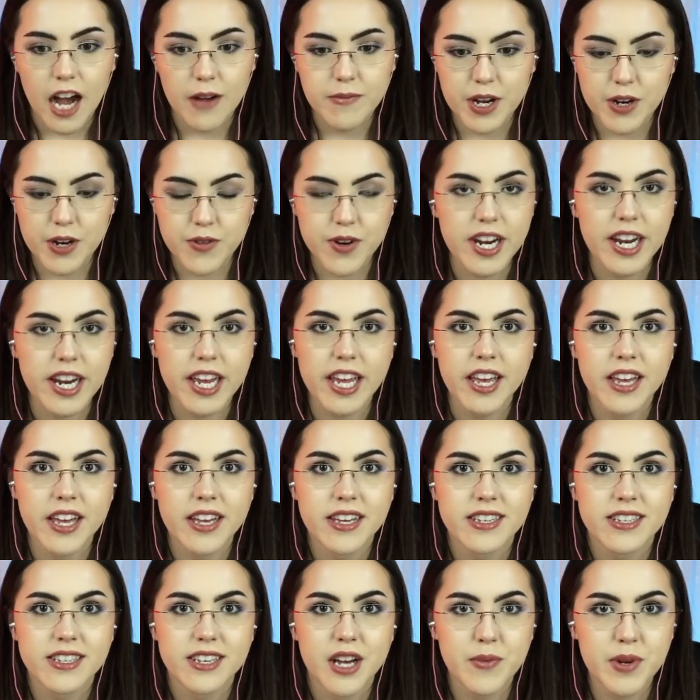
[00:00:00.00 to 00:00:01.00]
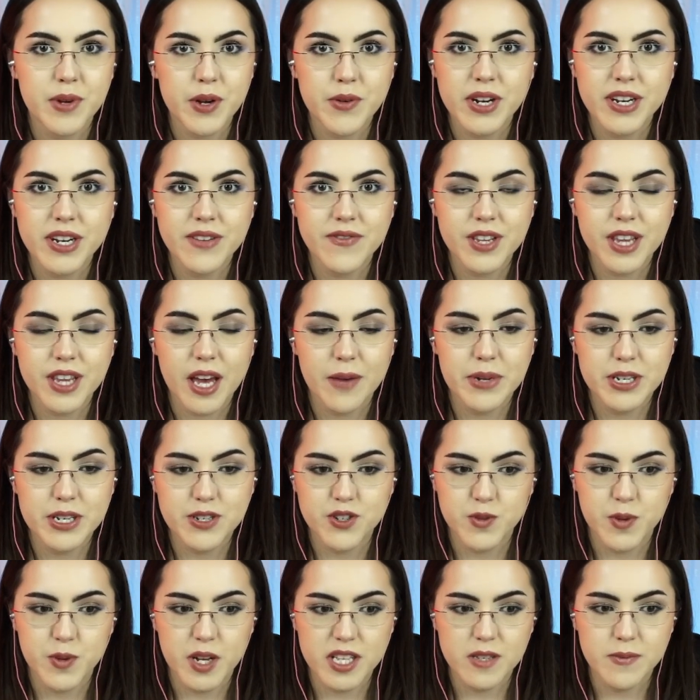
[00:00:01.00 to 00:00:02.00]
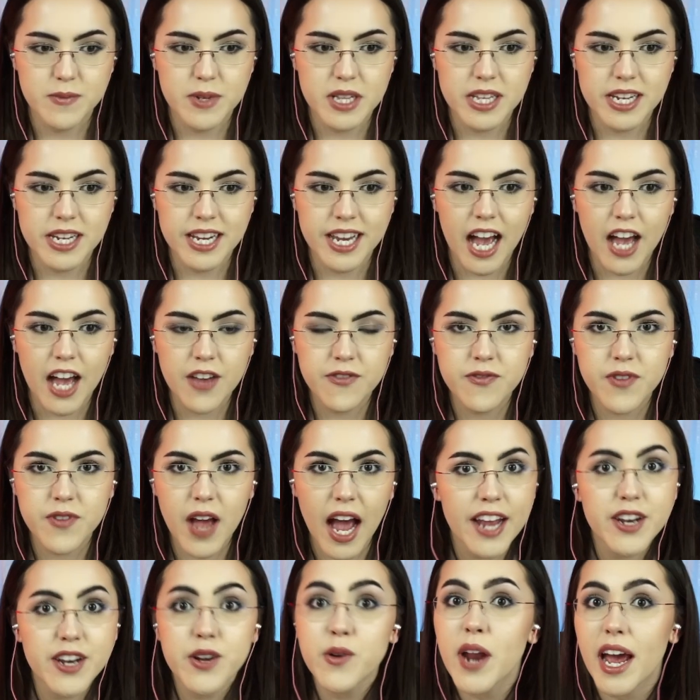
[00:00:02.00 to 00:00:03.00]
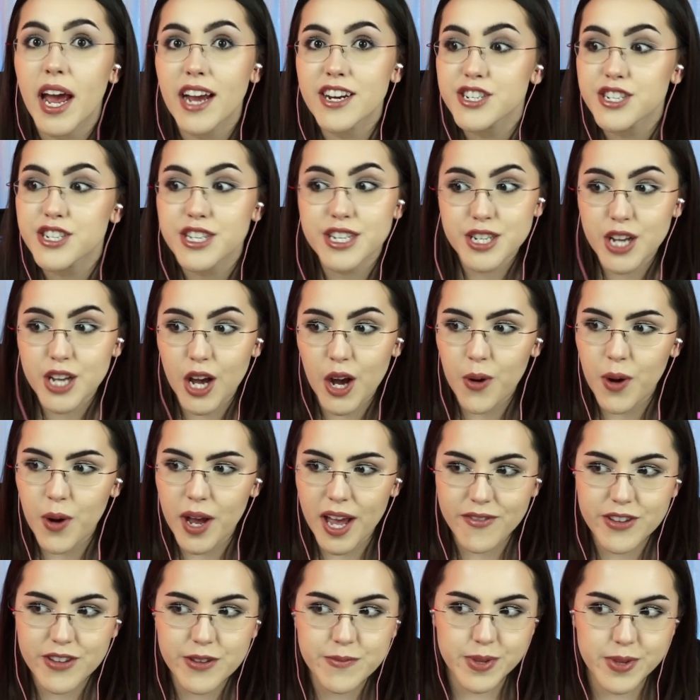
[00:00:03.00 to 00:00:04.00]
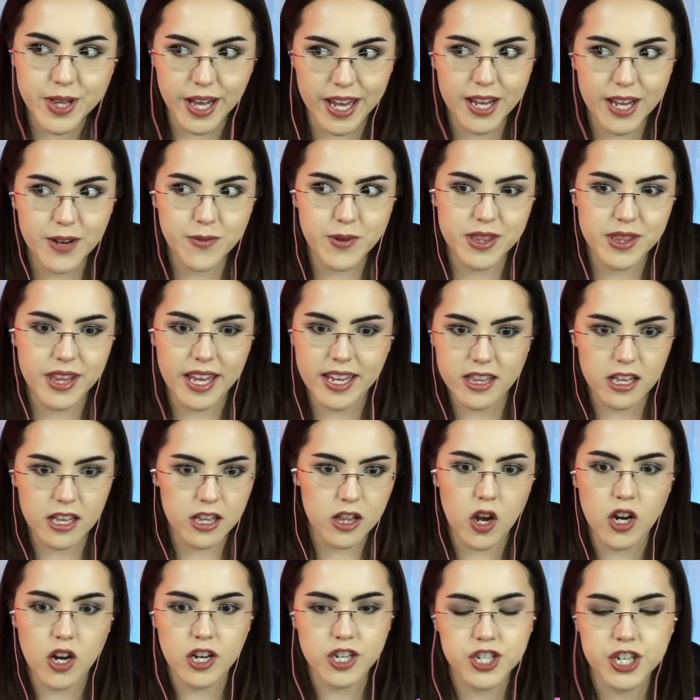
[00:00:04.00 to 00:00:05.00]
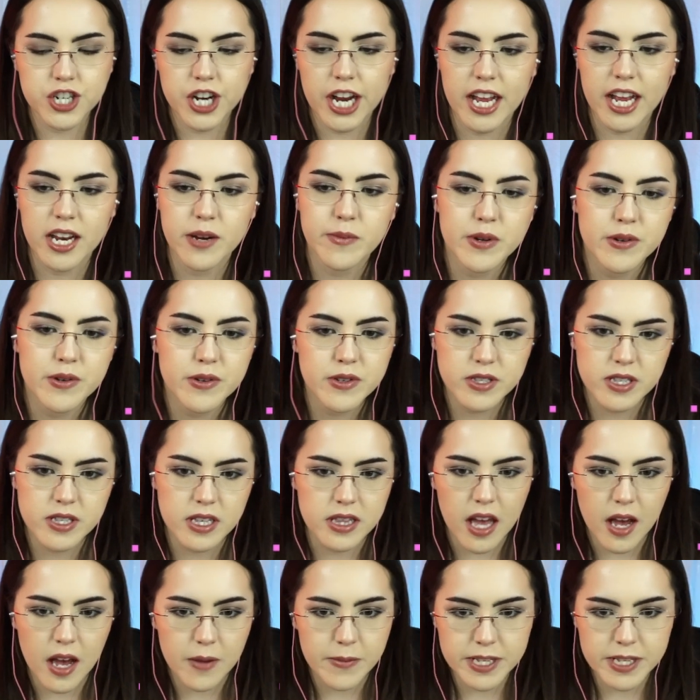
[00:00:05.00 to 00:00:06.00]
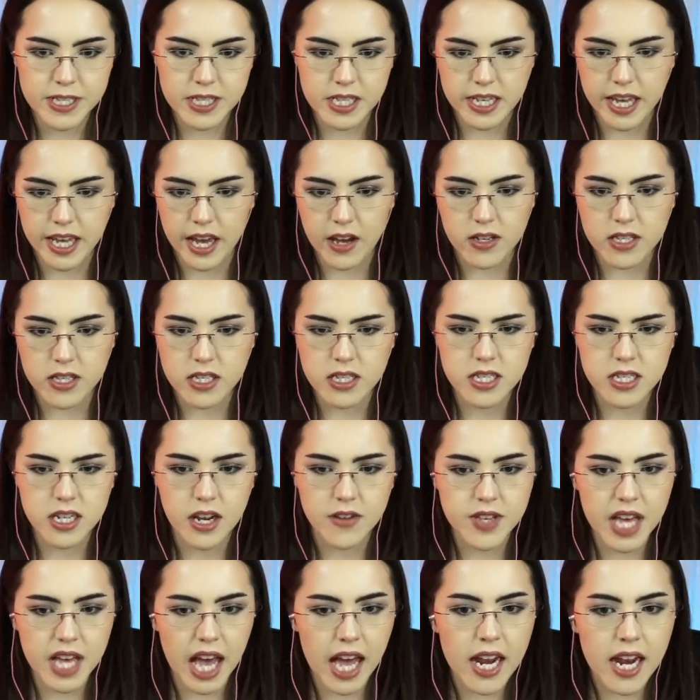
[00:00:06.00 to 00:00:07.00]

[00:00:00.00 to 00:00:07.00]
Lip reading: not ready. I'm not ready for that much responsibility. I don't actually know. I haven't played with like the larger animals, the llamas and the cows and stuff yet,